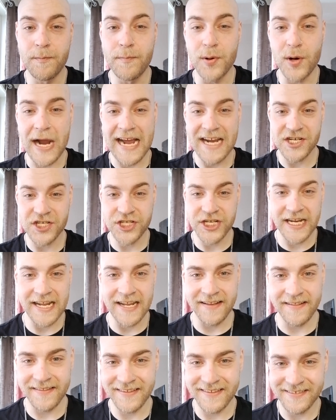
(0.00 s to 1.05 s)
brush
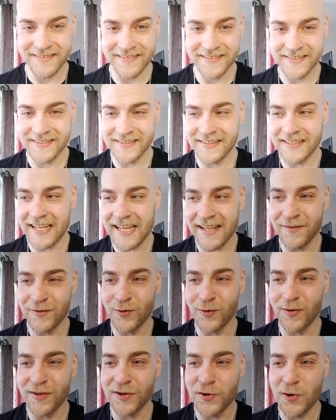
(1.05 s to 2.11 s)
into
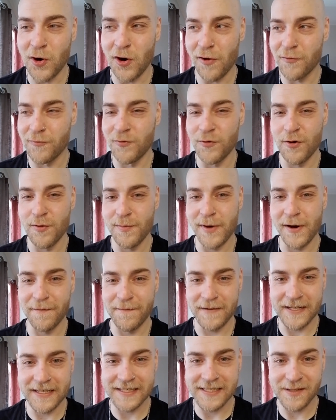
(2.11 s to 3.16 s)
the courtroom
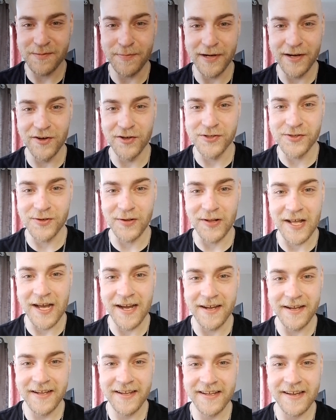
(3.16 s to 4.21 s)
of a spiritual
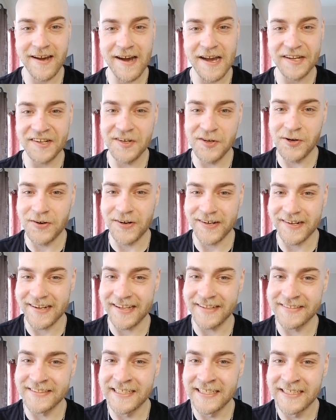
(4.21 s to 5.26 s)
high court
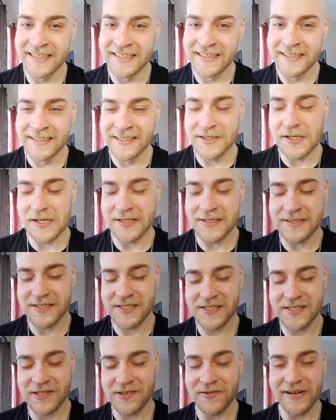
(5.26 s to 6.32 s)
and just
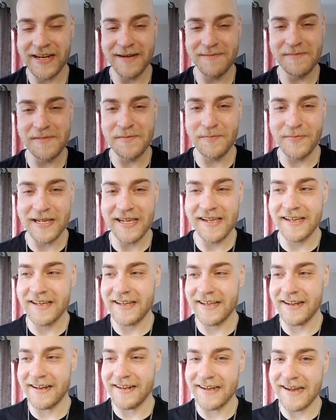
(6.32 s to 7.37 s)
scream and
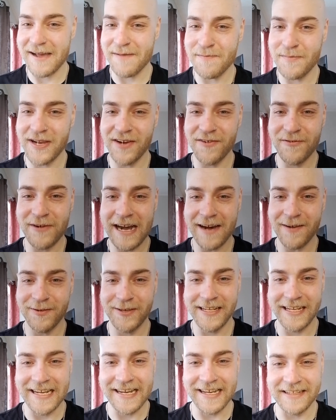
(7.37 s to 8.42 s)
be
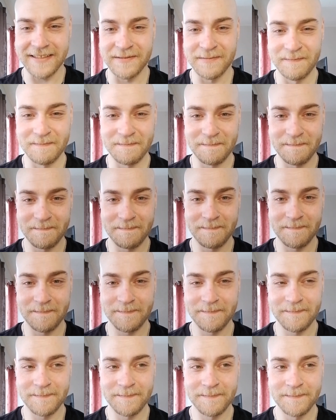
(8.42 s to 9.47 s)
rowdy and
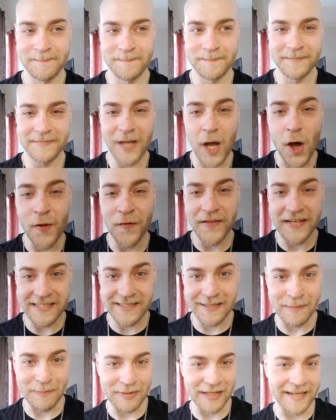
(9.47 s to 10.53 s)

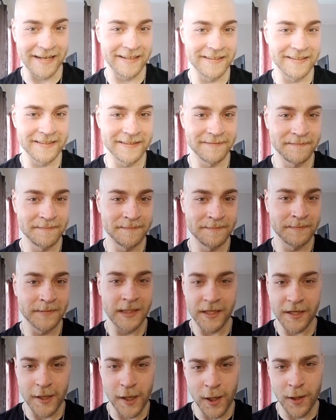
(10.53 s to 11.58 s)
undisciplined.
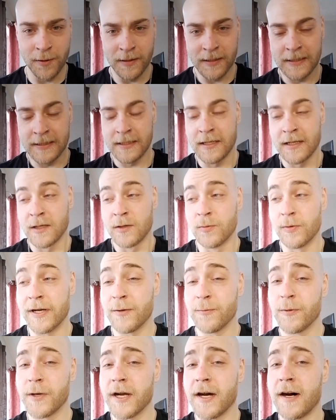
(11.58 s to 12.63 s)
No,
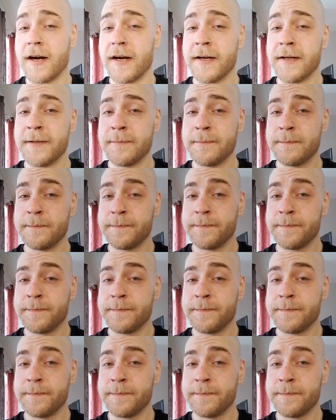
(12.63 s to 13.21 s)
when we are